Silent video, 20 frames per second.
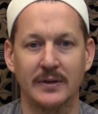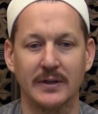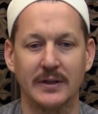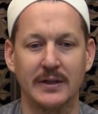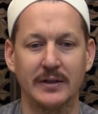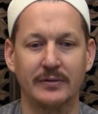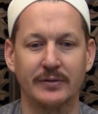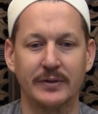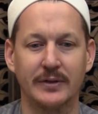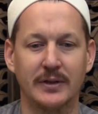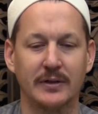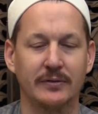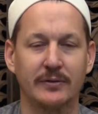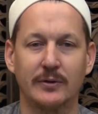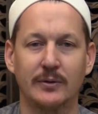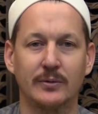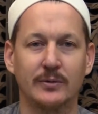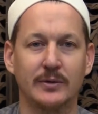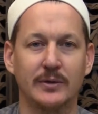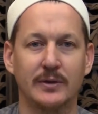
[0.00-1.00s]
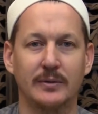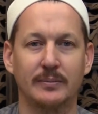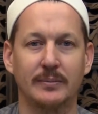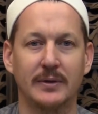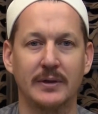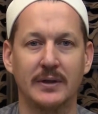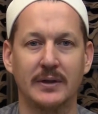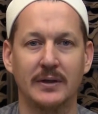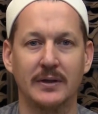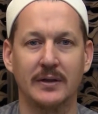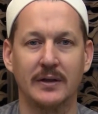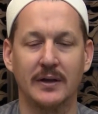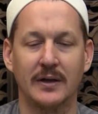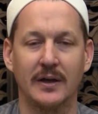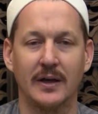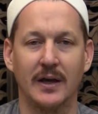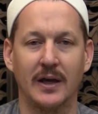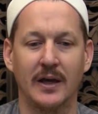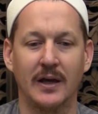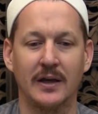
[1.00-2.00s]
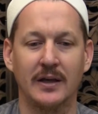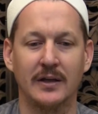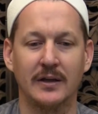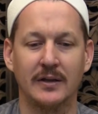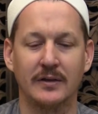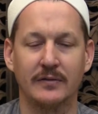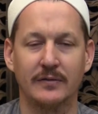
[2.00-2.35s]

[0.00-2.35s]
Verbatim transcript: even if it only be a